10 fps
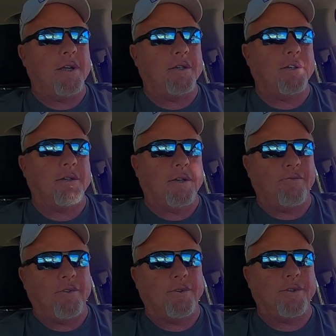It
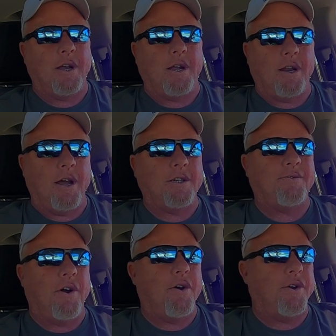feels like a nice
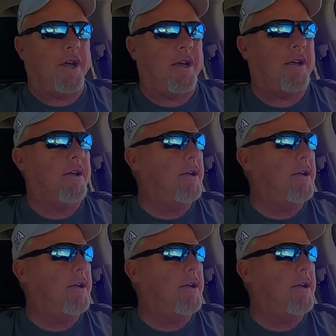fall day.